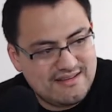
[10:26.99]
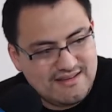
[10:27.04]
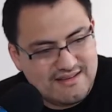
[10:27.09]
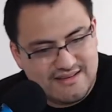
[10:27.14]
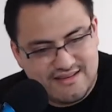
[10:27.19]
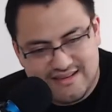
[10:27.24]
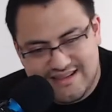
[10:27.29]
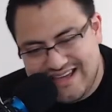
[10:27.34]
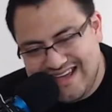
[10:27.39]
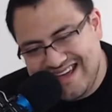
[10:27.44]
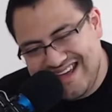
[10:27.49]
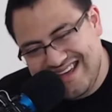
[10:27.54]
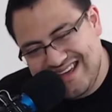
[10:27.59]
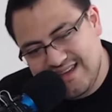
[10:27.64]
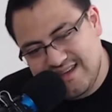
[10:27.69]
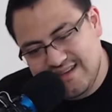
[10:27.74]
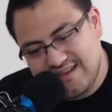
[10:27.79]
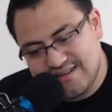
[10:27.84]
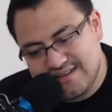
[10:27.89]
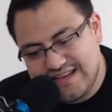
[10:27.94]

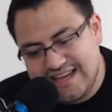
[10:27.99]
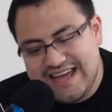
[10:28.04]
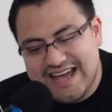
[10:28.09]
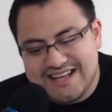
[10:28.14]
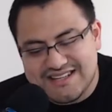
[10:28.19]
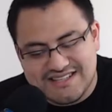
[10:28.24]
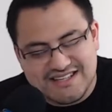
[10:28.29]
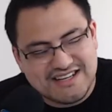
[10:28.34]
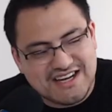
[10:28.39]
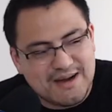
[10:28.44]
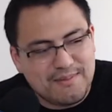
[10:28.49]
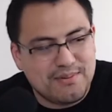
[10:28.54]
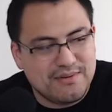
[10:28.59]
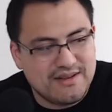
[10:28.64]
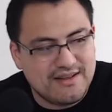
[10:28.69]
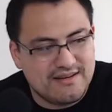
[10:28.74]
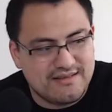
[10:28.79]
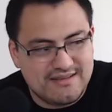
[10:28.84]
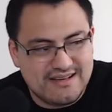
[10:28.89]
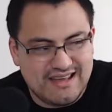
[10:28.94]
Yeah, he has a couple
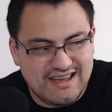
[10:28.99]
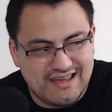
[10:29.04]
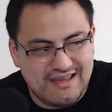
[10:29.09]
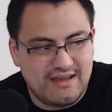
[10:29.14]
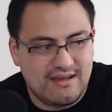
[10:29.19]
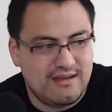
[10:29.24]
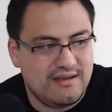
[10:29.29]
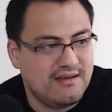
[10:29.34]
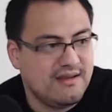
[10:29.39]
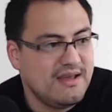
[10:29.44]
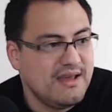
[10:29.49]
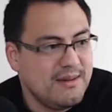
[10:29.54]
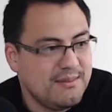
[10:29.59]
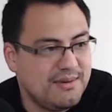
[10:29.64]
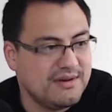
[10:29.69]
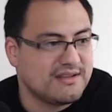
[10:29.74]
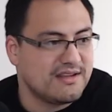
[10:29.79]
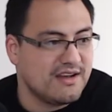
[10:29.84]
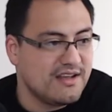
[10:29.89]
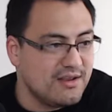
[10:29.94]
of,
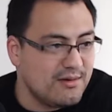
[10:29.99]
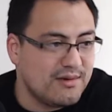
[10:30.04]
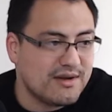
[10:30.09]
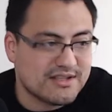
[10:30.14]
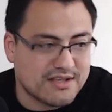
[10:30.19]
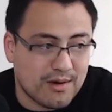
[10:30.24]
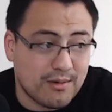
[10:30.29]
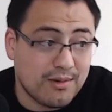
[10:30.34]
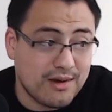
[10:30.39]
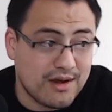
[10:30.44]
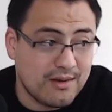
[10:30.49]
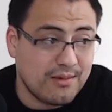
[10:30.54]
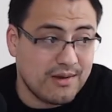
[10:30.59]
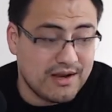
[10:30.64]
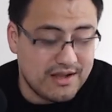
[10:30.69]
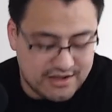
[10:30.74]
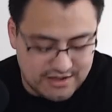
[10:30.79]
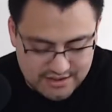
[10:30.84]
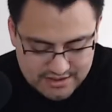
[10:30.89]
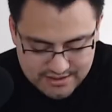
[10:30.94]
but the other ones are really,
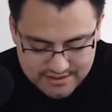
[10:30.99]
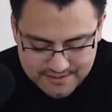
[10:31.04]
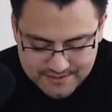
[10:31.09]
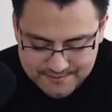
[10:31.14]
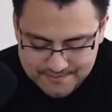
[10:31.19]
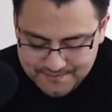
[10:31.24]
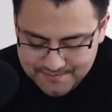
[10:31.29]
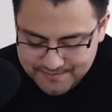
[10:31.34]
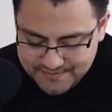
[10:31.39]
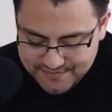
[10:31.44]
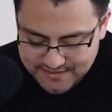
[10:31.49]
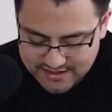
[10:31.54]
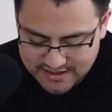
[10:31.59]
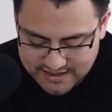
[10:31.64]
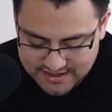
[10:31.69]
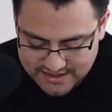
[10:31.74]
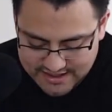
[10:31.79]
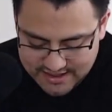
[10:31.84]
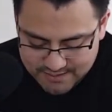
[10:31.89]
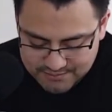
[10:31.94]
really good.
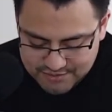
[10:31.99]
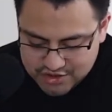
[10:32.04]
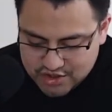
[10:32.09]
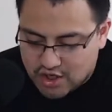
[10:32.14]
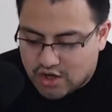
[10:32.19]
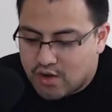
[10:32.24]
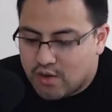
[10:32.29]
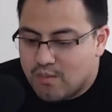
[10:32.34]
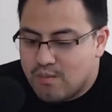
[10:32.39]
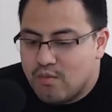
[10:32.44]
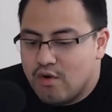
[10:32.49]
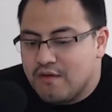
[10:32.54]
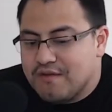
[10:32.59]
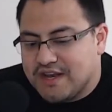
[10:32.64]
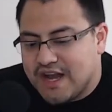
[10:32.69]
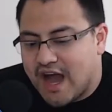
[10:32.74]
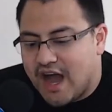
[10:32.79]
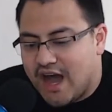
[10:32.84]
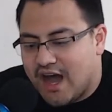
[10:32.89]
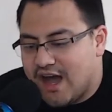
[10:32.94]
So
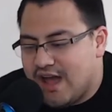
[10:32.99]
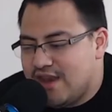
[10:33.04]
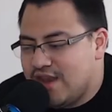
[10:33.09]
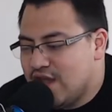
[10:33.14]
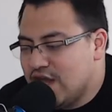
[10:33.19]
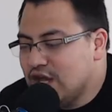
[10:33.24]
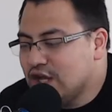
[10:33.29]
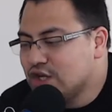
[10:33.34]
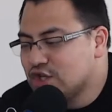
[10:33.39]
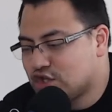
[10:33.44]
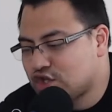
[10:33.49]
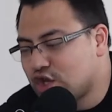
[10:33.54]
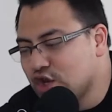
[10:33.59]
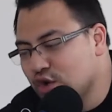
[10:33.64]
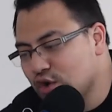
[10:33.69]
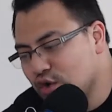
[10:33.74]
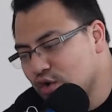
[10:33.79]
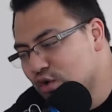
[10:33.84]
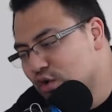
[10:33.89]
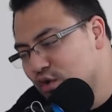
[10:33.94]
moving on
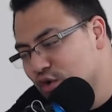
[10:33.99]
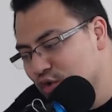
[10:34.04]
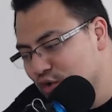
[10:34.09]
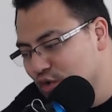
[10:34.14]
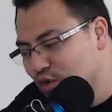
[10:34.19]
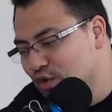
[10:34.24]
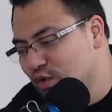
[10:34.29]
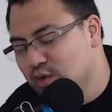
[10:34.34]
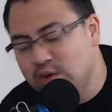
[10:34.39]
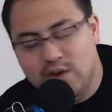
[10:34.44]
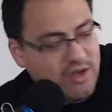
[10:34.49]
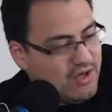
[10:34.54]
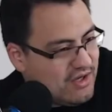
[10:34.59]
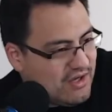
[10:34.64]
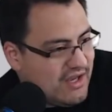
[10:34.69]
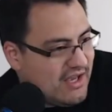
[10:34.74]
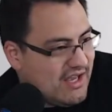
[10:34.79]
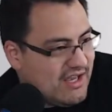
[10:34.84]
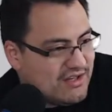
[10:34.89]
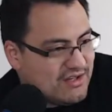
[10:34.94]
to
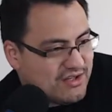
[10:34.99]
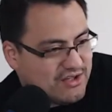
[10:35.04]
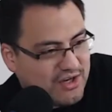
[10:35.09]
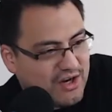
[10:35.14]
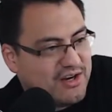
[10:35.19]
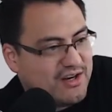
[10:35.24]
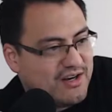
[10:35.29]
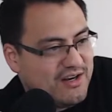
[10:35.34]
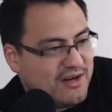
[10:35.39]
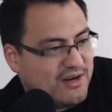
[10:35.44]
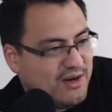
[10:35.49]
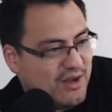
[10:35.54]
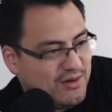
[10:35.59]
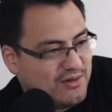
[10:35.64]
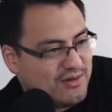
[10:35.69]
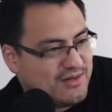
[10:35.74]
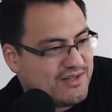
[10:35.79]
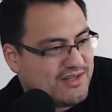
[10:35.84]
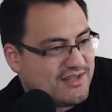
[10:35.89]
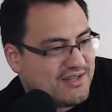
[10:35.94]
insert Los